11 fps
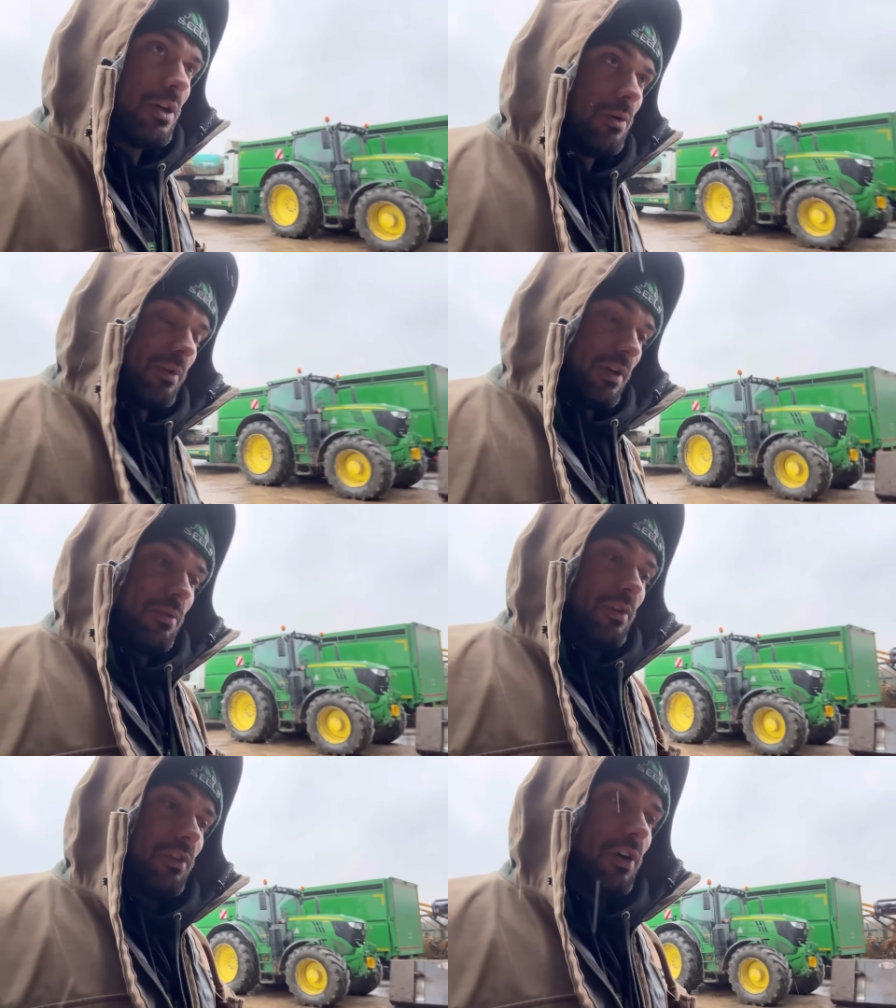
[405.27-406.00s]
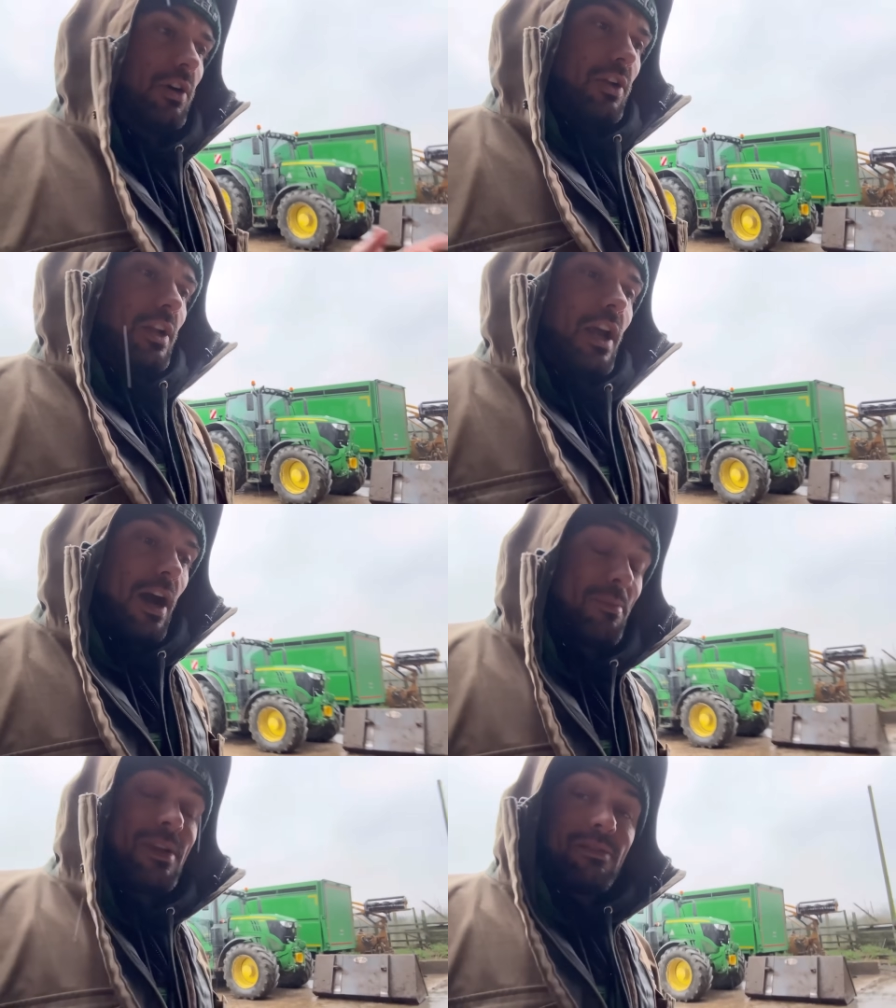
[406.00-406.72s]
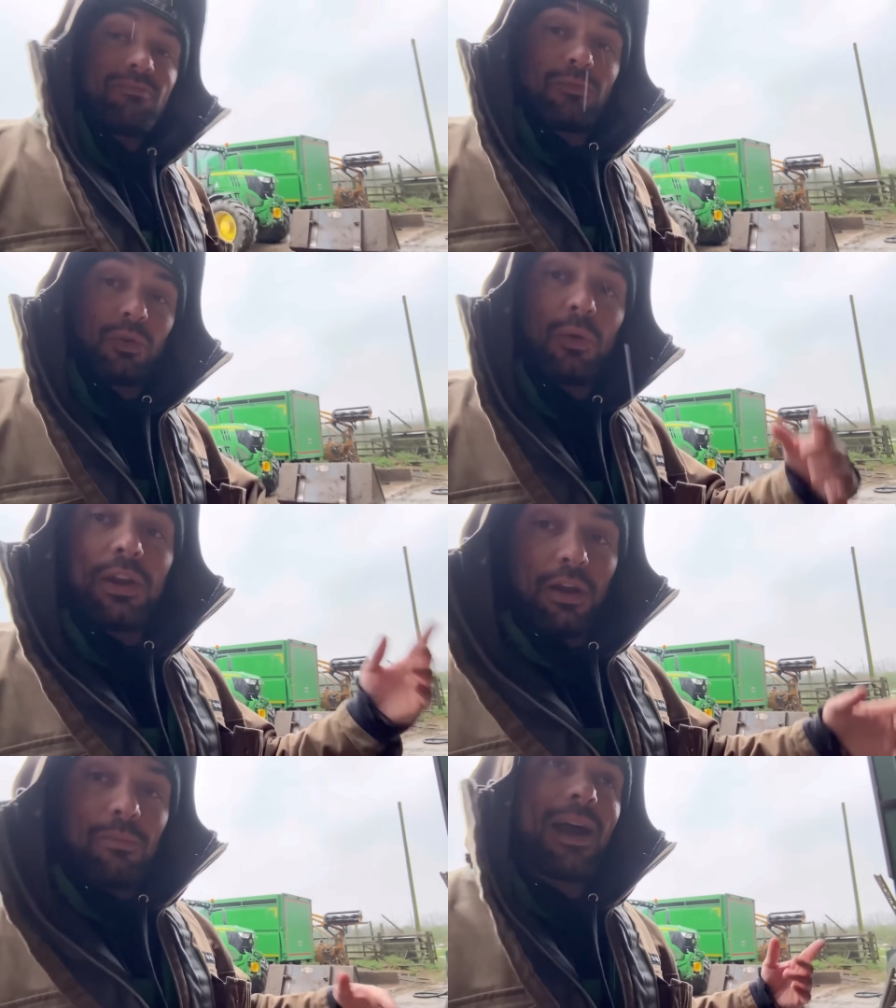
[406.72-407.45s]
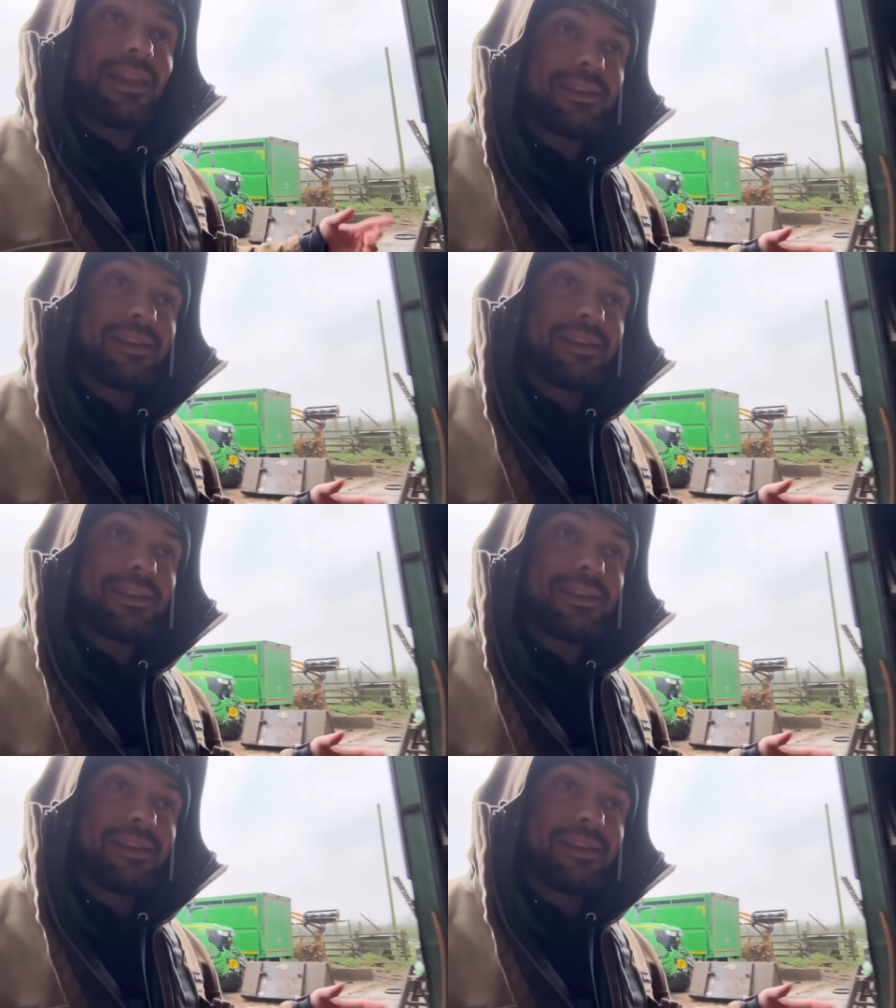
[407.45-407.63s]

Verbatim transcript: when I do it so I've been going on about